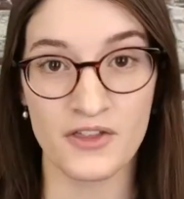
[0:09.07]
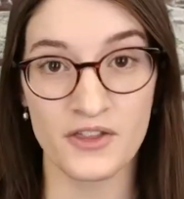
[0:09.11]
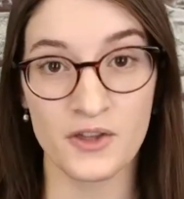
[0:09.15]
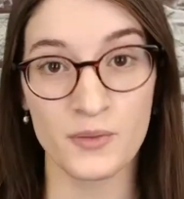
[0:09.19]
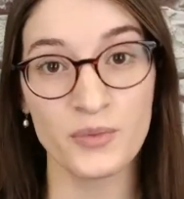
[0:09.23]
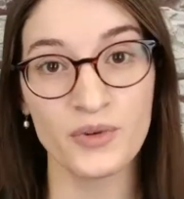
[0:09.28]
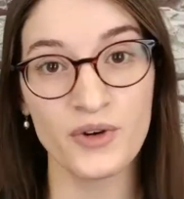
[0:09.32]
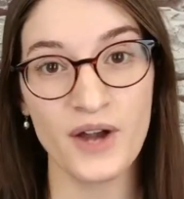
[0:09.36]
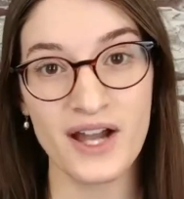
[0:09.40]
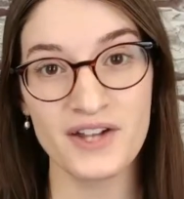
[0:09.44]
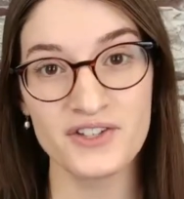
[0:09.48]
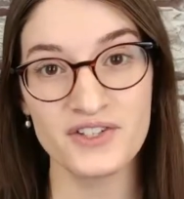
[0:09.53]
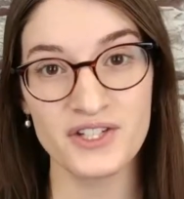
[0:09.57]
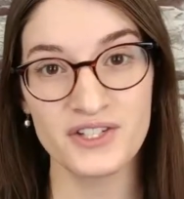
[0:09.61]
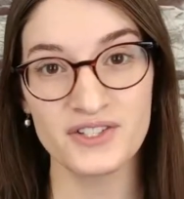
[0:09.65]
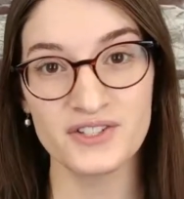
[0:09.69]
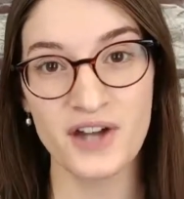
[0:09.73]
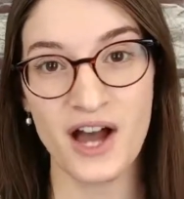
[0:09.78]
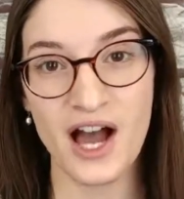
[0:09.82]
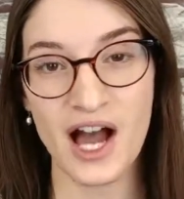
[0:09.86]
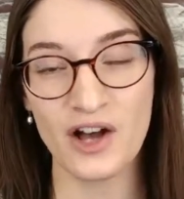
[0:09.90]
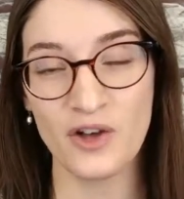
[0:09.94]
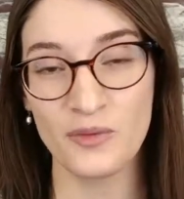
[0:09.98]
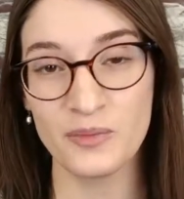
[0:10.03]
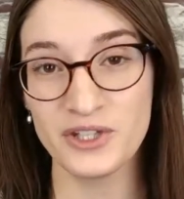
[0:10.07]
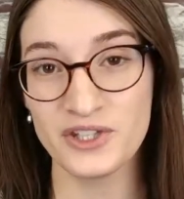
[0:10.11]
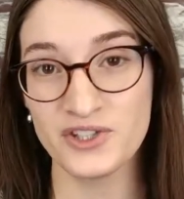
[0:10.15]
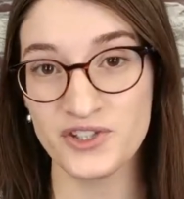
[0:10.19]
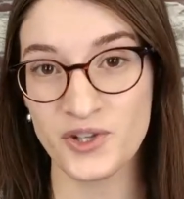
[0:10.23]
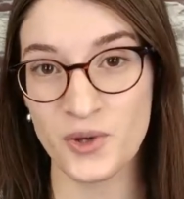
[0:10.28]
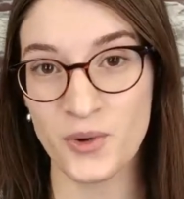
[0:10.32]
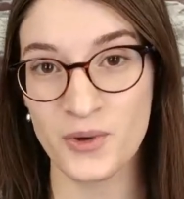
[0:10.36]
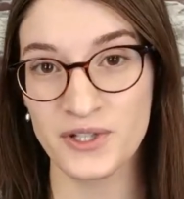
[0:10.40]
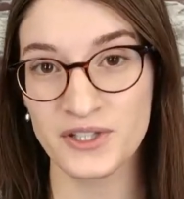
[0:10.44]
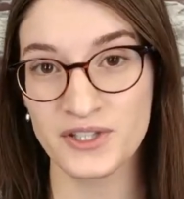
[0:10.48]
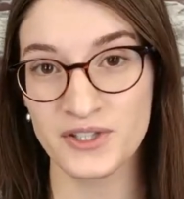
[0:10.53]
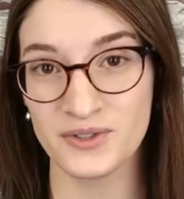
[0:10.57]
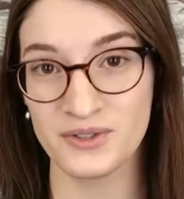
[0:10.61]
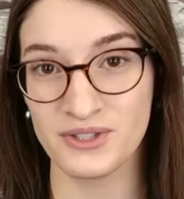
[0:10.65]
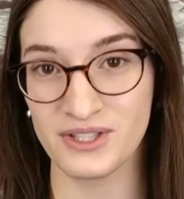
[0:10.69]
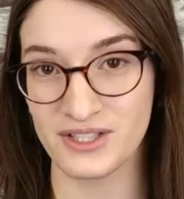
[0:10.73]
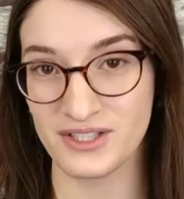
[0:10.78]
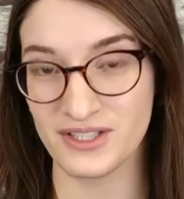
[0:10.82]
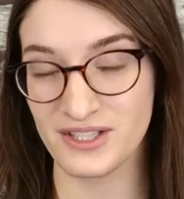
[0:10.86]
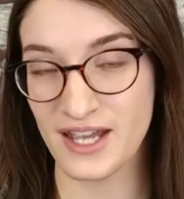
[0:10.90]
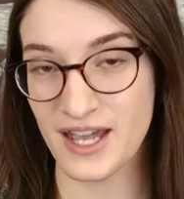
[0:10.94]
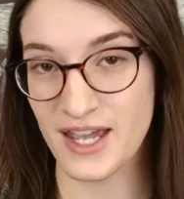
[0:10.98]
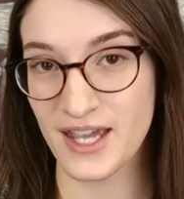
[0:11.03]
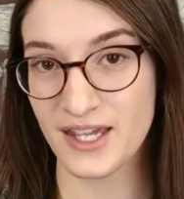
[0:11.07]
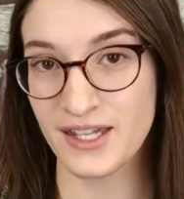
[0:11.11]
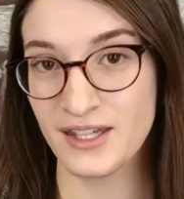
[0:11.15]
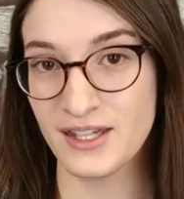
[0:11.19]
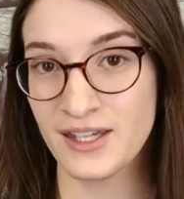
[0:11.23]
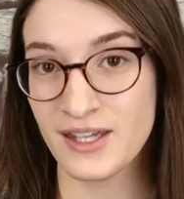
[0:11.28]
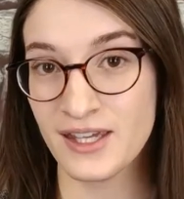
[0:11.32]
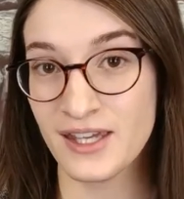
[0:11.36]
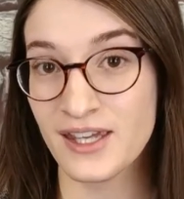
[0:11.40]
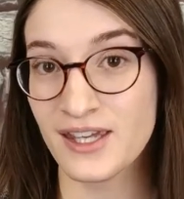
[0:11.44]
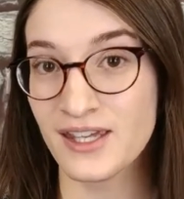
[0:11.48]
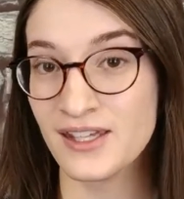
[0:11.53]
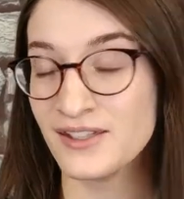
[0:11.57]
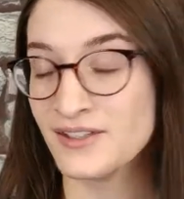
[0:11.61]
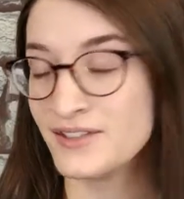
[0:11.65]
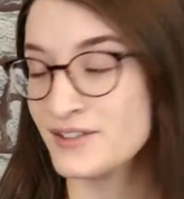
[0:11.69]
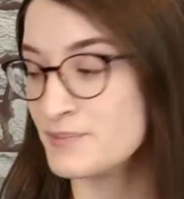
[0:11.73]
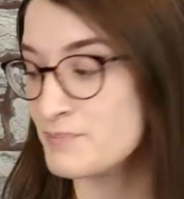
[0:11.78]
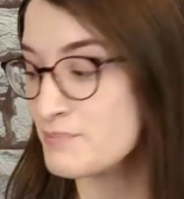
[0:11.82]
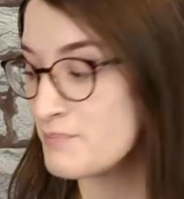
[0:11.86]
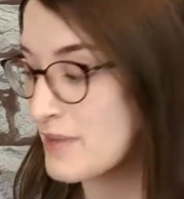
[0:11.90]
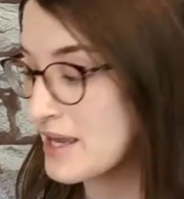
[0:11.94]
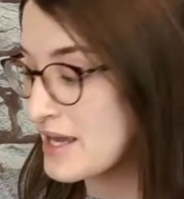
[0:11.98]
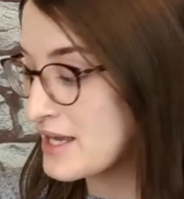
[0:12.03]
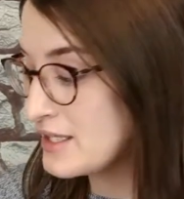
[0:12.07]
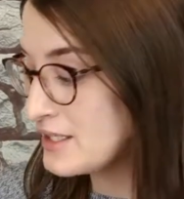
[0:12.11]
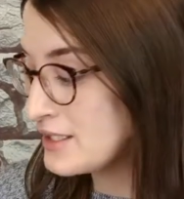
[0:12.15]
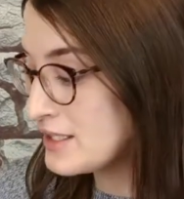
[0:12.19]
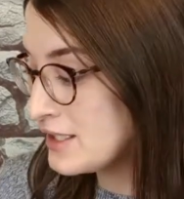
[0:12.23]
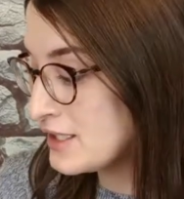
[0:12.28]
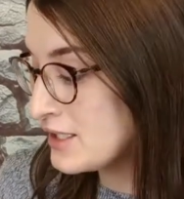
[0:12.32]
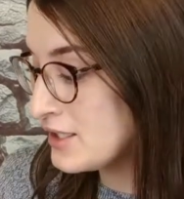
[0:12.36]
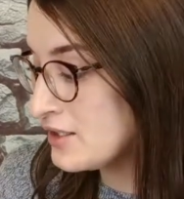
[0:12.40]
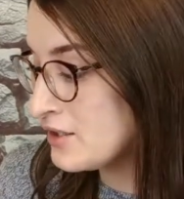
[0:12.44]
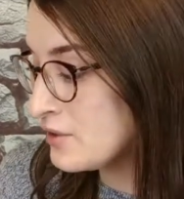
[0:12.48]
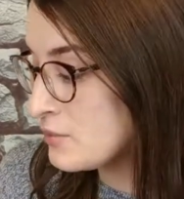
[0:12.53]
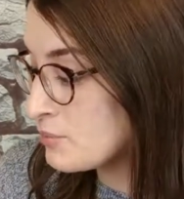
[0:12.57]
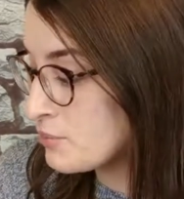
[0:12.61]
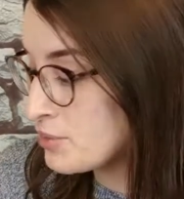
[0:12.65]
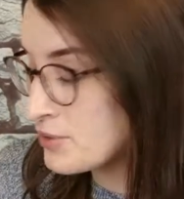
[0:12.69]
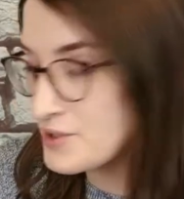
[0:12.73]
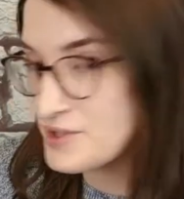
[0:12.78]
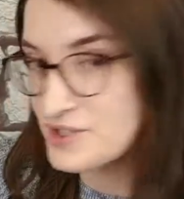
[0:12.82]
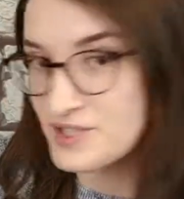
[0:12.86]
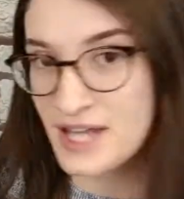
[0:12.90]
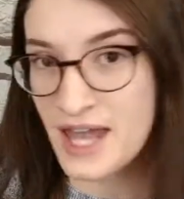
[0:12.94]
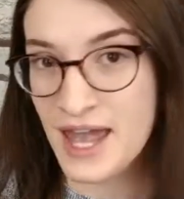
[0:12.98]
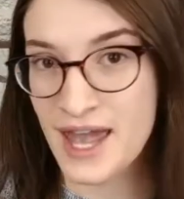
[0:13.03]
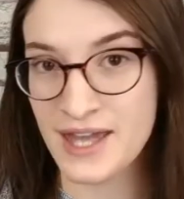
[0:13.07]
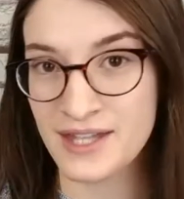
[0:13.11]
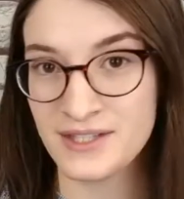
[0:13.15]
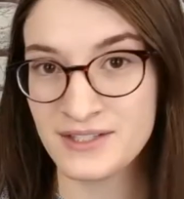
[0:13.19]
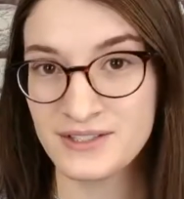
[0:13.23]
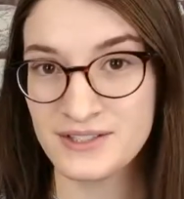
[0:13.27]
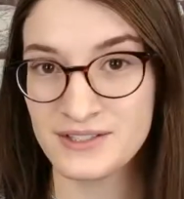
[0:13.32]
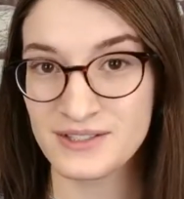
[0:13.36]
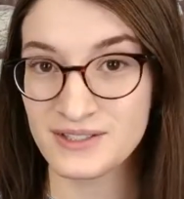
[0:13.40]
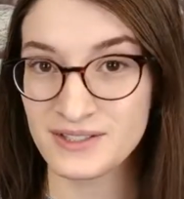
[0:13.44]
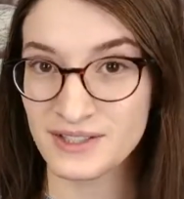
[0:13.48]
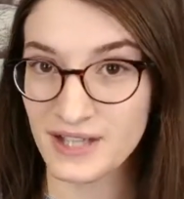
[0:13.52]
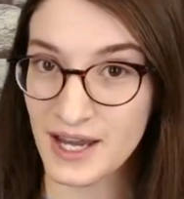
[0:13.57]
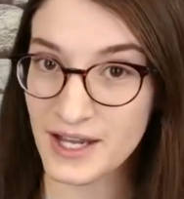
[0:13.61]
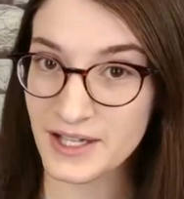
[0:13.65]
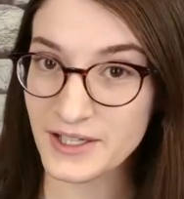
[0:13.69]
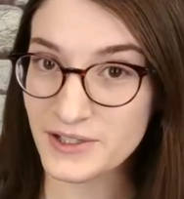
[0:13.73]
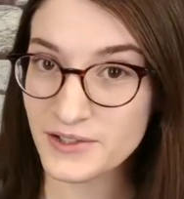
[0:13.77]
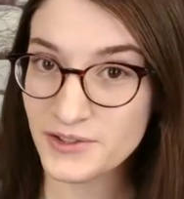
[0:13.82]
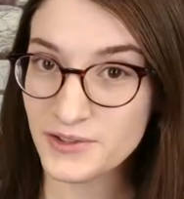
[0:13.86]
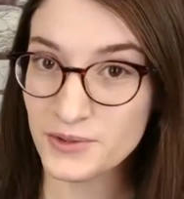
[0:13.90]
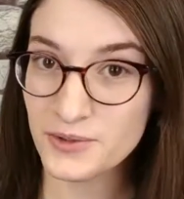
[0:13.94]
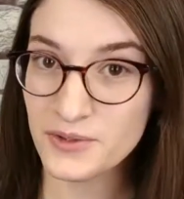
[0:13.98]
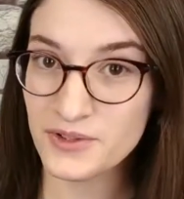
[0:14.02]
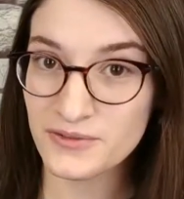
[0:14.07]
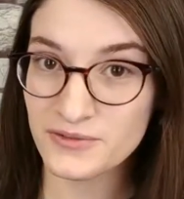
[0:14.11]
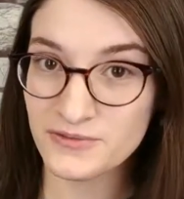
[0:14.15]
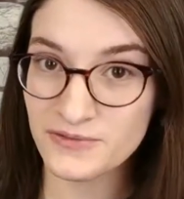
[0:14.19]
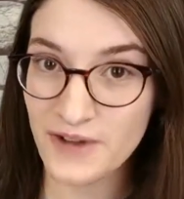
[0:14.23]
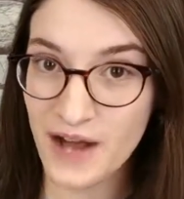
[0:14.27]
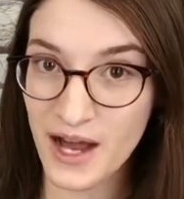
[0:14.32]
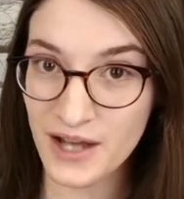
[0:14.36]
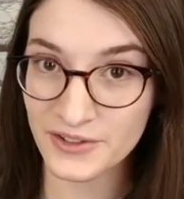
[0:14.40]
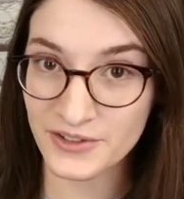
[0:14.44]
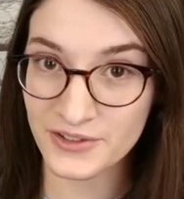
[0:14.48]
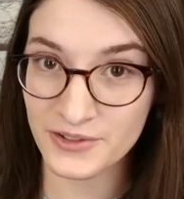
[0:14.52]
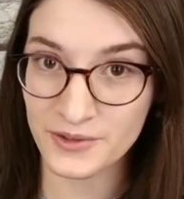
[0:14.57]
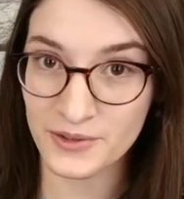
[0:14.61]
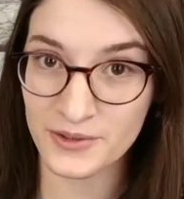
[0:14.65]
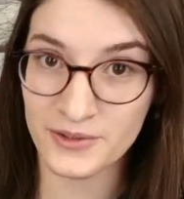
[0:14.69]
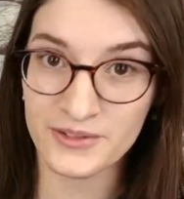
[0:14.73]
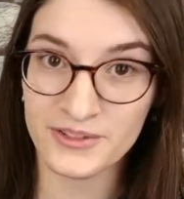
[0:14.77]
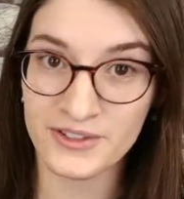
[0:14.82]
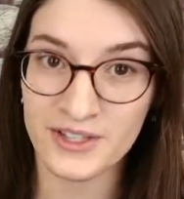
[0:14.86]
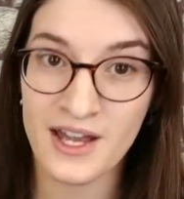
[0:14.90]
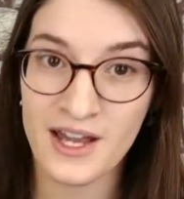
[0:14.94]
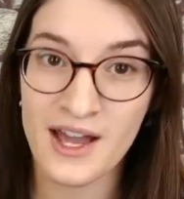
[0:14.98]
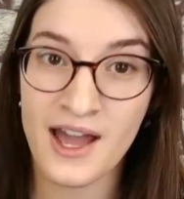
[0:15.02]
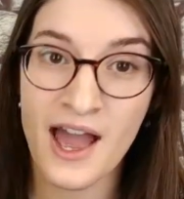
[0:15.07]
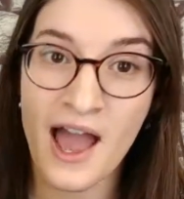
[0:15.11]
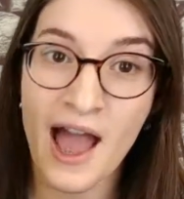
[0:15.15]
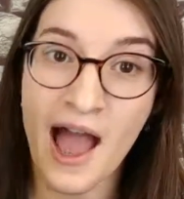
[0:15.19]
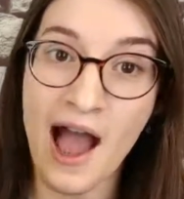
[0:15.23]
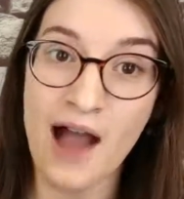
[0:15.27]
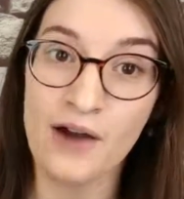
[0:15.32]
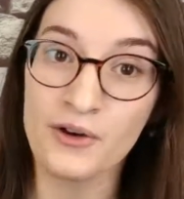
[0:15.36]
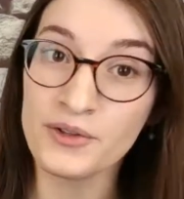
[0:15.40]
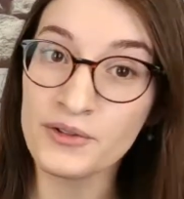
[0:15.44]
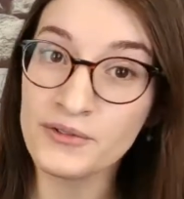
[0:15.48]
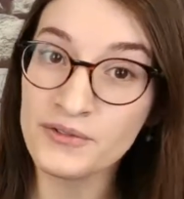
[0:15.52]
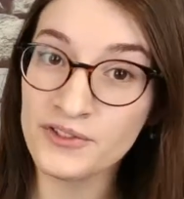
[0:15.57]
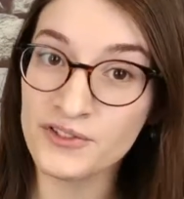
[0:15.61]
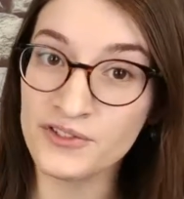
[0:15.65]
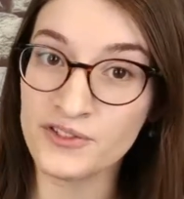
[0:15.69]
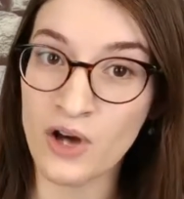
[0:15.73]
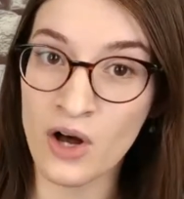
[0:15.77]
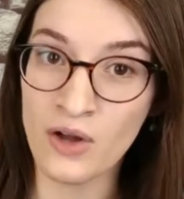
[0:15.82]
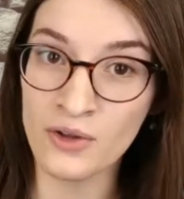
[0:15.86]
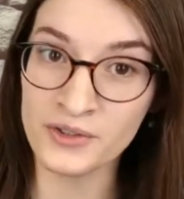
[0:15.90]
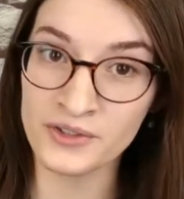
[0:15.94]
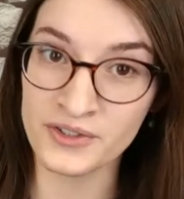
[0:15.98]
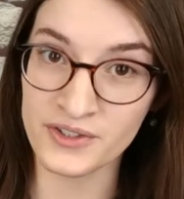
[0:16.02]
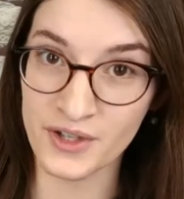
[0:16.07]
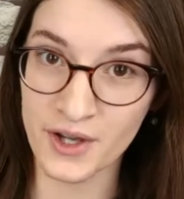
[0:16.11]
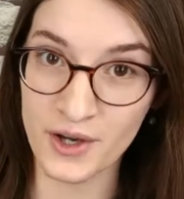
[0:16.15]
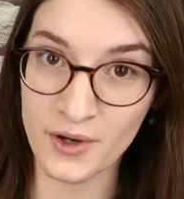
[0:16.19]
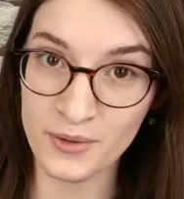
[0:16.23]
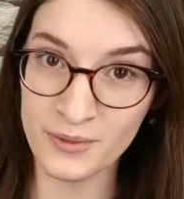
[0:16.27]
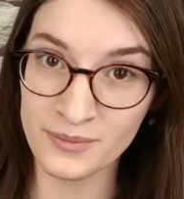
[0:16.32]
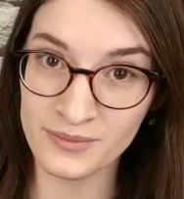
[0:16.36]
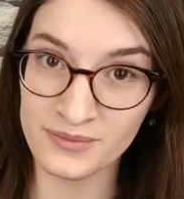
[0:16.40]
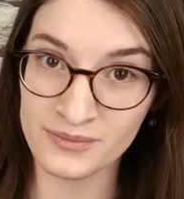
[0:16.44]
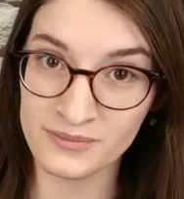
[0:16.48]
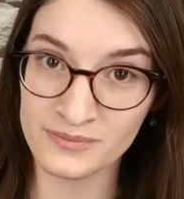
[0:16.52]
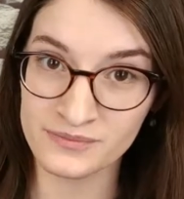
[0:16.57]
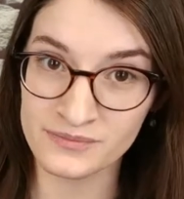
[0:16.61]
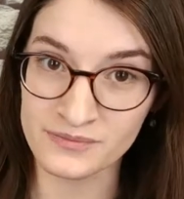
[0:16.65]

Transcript: The project I'll be showing you today is making pretend dinosaur fossils out of salt dough.